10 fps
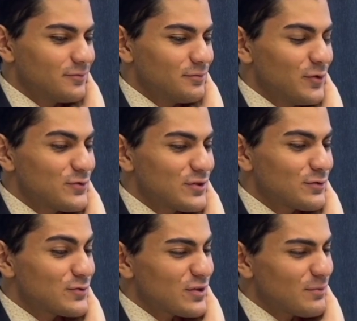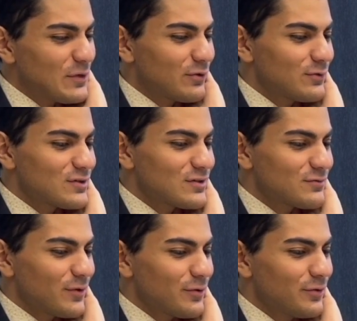music to some degrees as
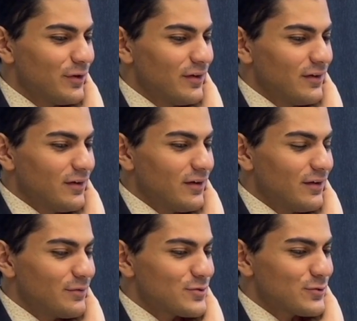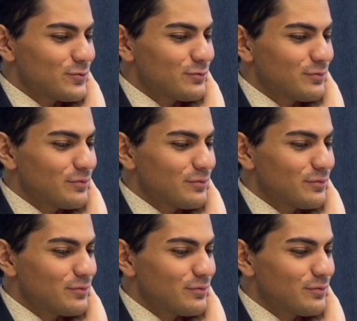well. So